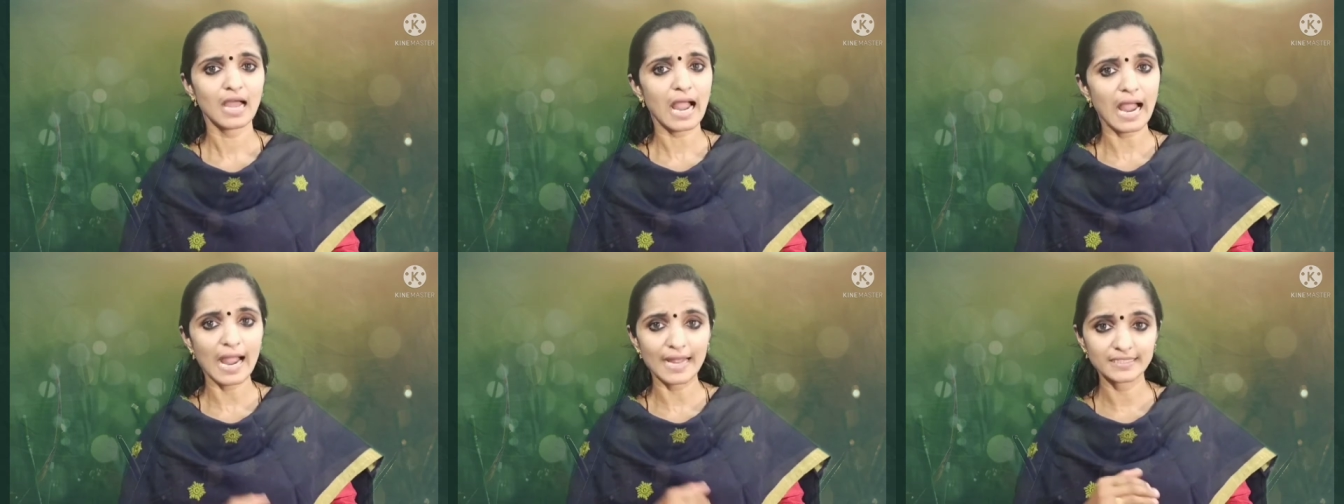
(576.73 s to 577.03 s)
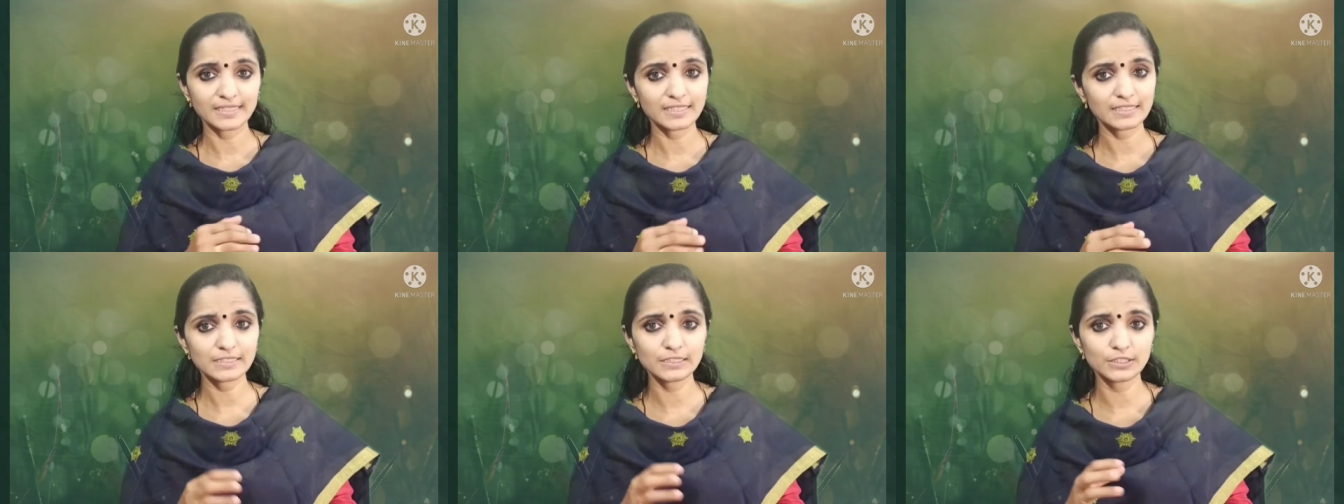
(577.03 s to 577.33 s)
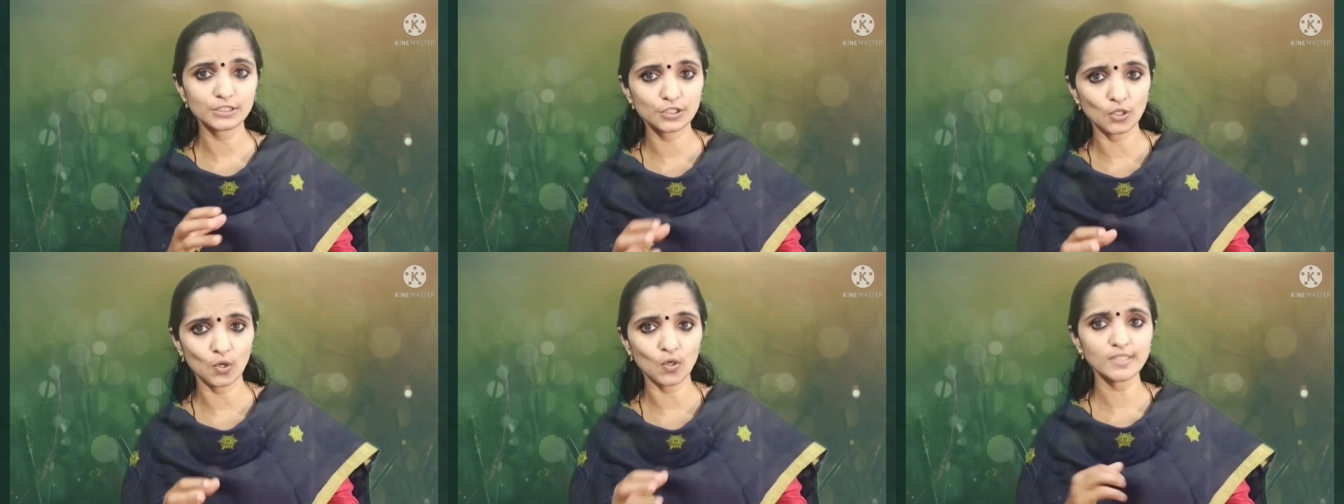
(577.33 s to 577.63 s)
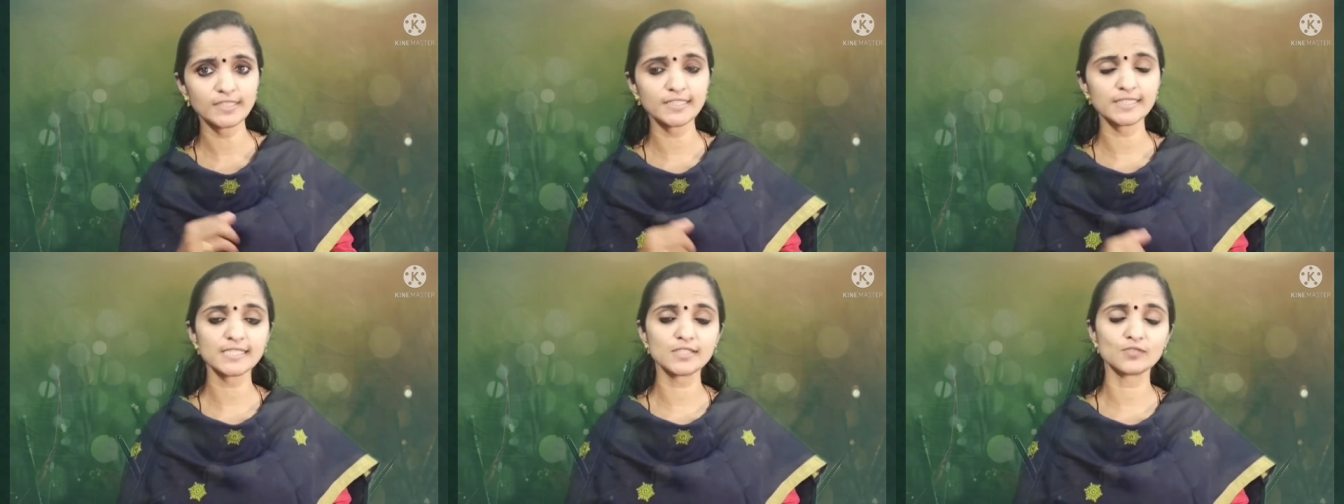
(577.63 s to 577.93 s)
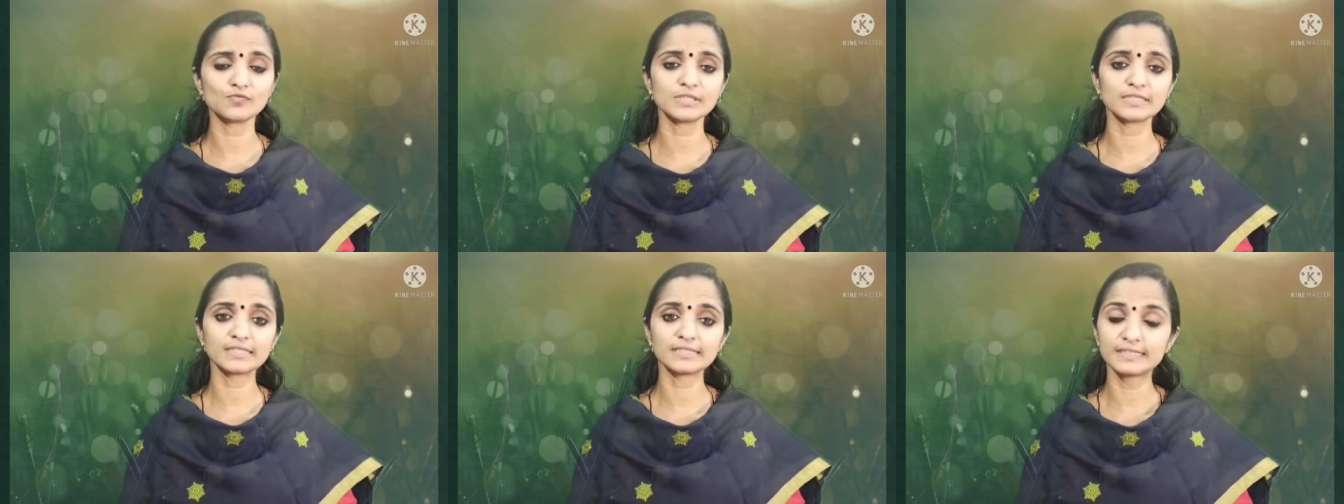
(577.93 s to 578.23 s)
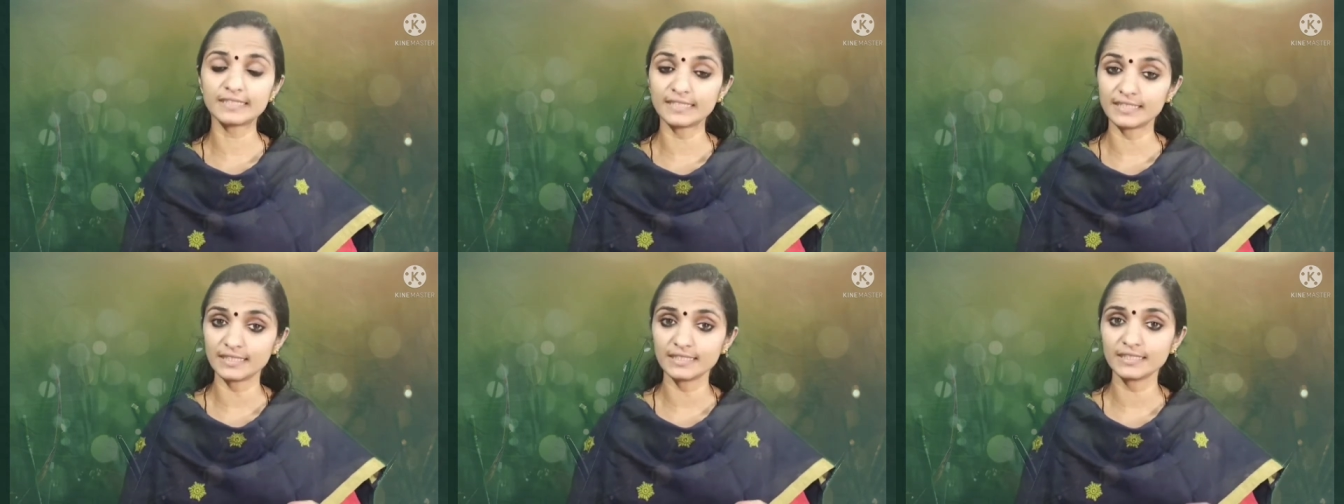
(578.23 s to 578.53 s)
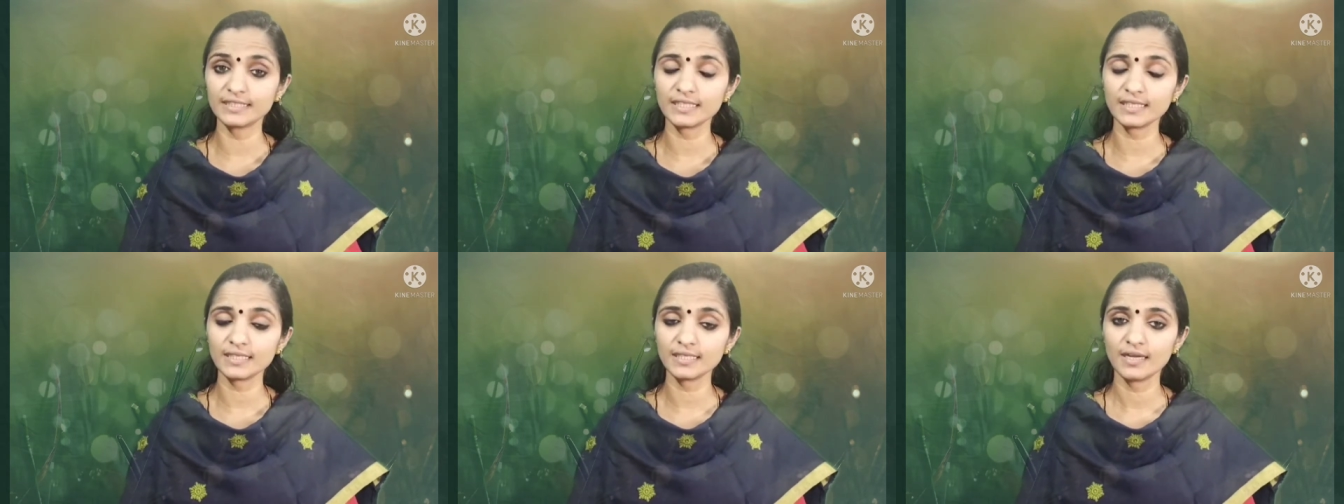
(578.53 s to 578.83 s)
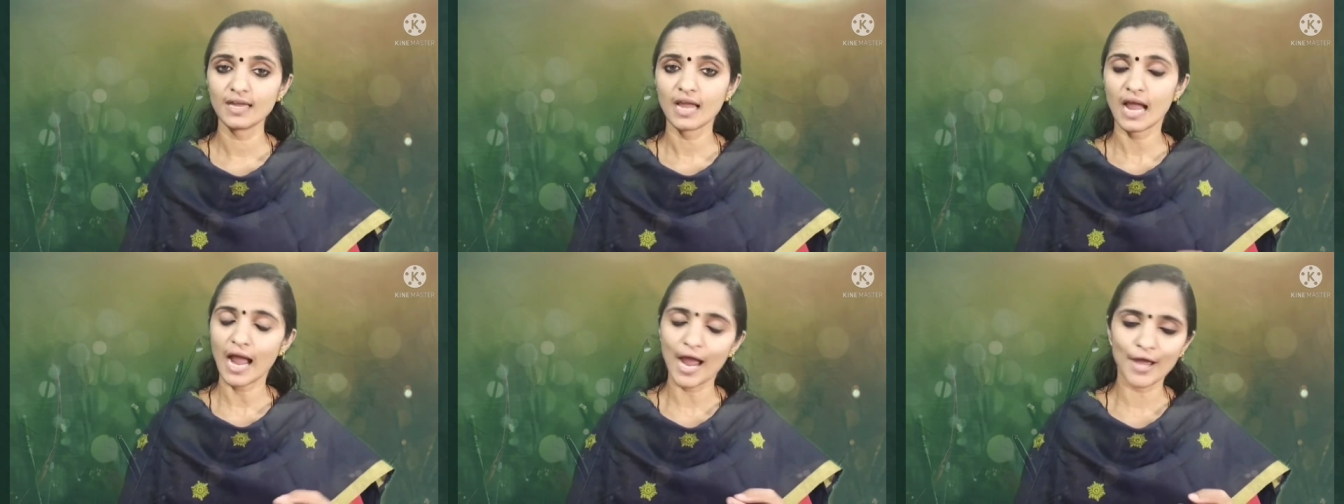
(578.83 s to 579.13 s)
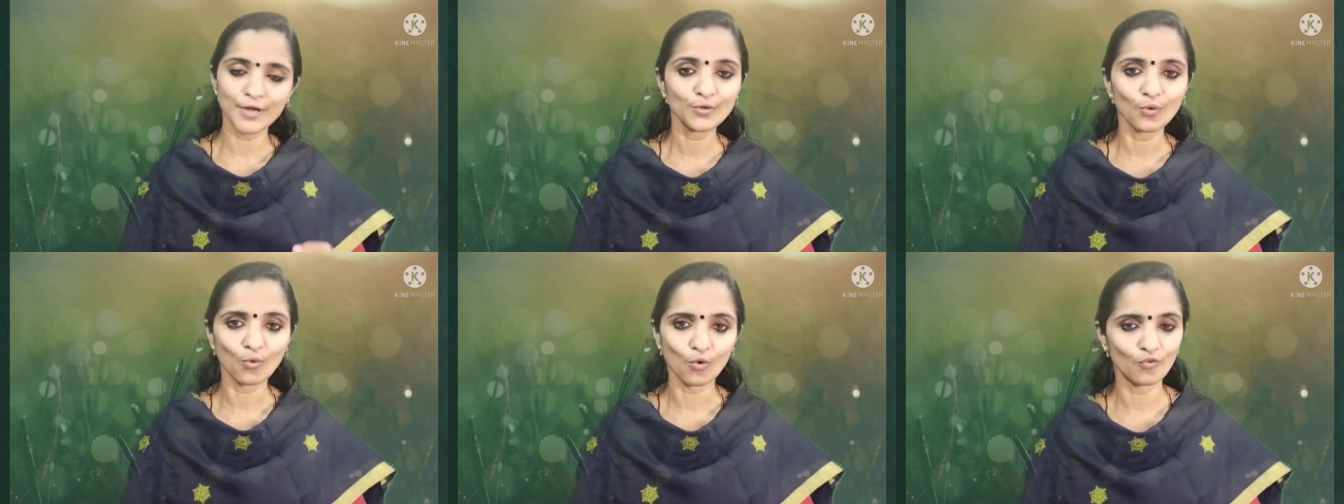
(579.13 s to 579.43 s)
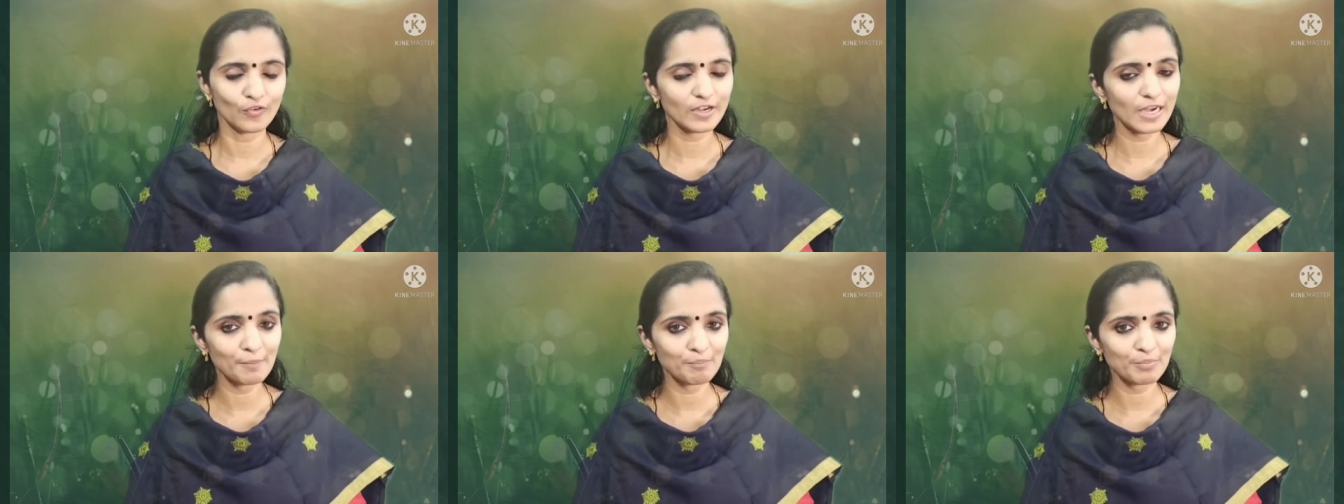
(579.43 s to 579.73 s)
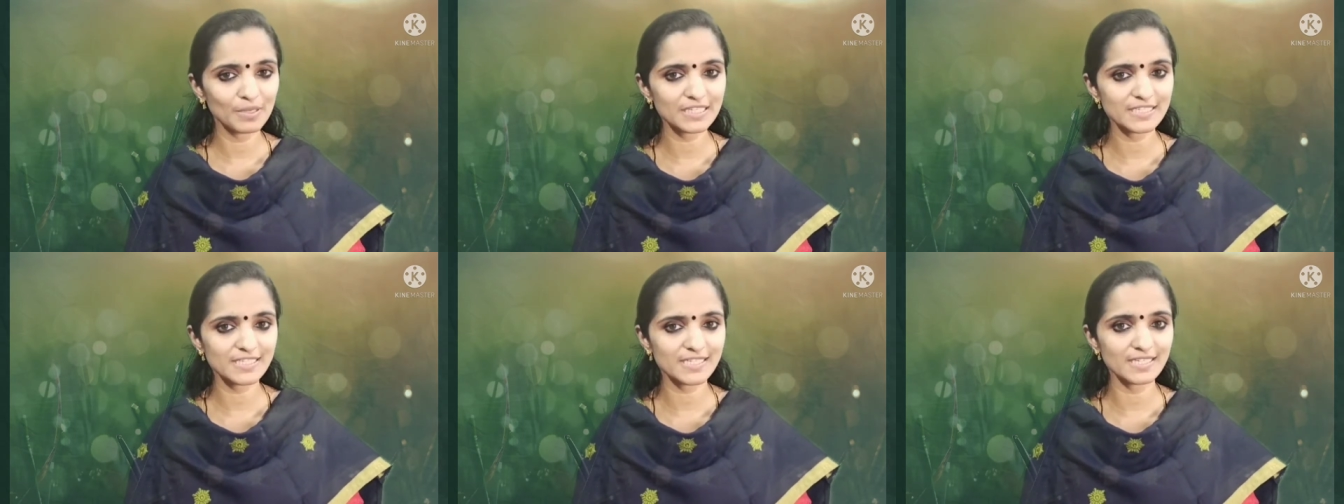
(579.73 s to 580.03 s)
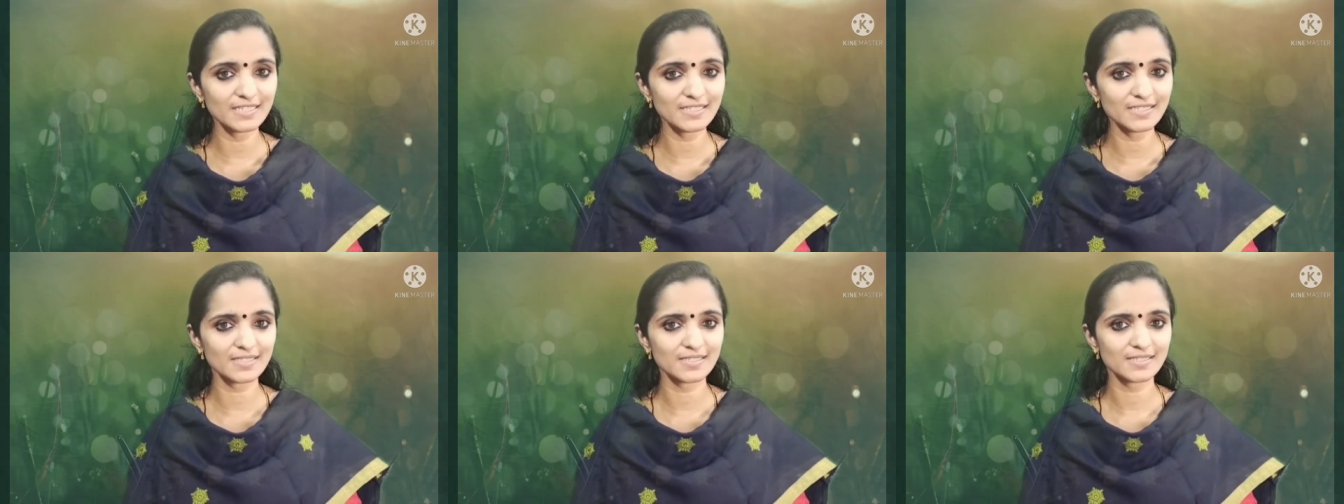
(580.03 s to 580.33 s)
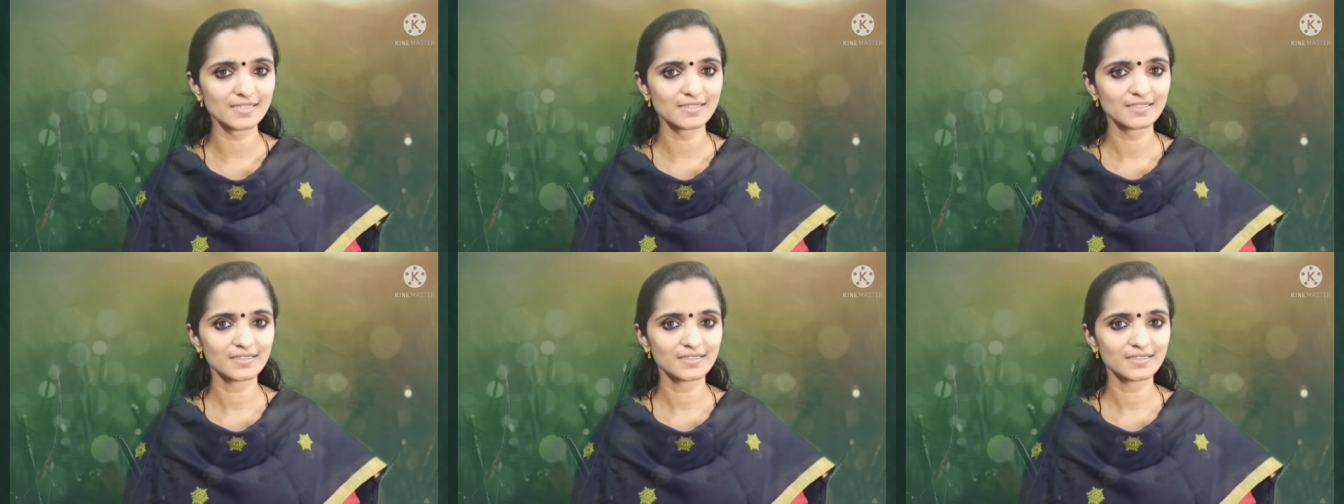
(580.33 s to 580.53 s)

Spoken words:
and her daughters were greedy and overambitious?